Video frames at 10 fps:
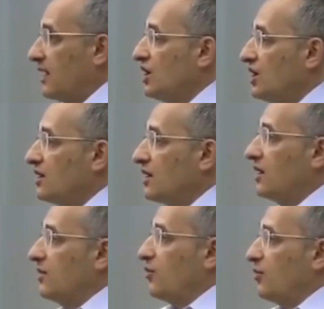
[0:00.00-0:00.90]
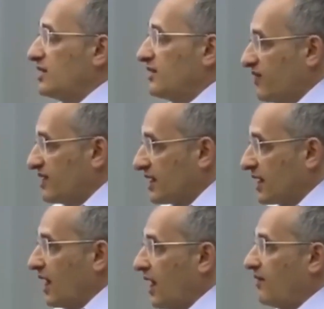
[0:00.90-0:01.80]
Depression means there's no
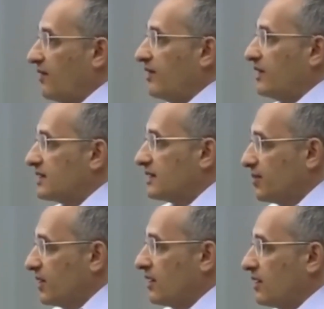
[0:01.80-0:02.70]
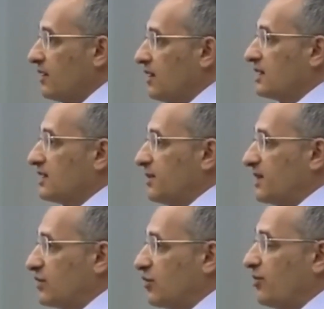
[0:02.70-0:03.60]
air in the mind. The mind has
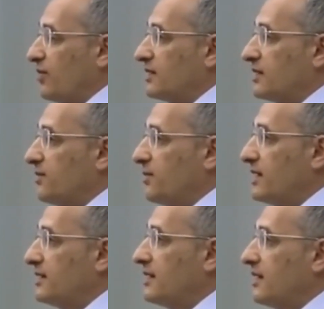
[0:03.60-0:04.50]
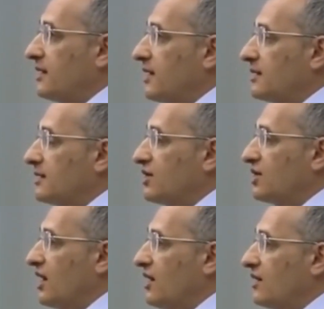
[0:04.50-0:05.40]
become stagnant because the life goal
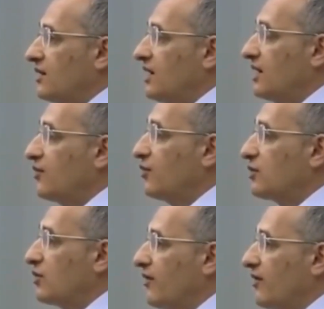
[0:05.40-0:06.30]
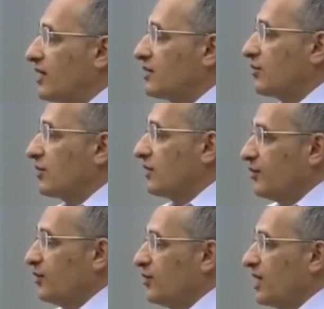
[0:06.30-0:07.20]
chosen was wrong.
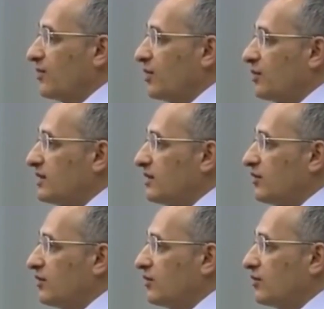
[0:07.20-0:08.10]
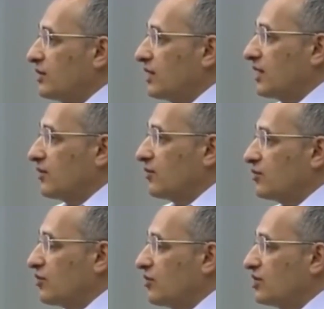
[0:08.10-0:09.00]
He left me, he passed away, and so
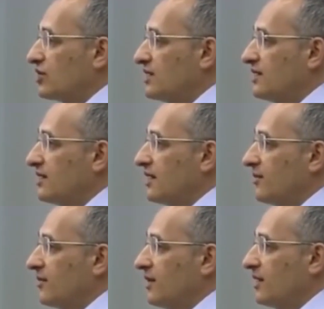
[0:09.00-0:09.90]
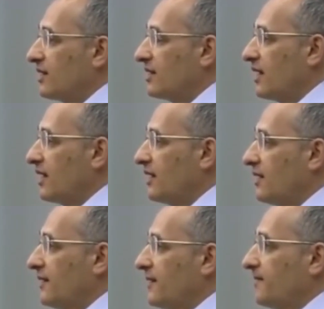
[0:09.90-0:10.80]
on. The person loses the
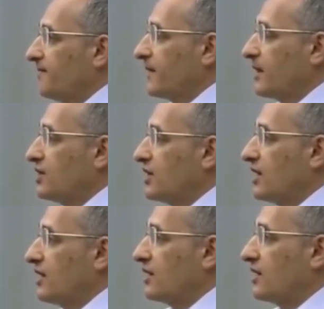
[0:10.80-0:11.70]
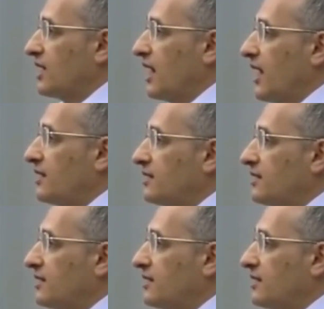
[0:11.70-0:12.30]
desire to live. That's depression.